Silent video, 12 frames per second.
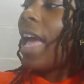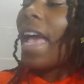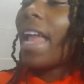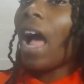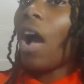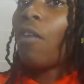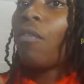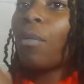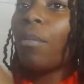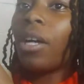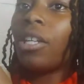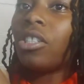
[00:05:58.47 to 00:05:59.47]
and however
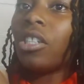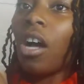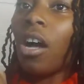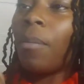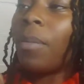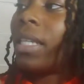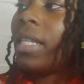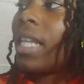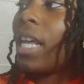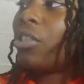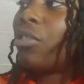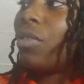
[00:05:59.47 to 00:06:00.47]
much it
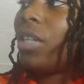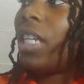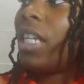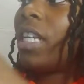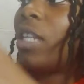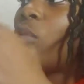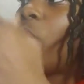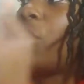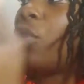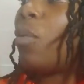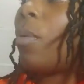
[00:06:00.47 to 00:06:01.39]
says you need is what you will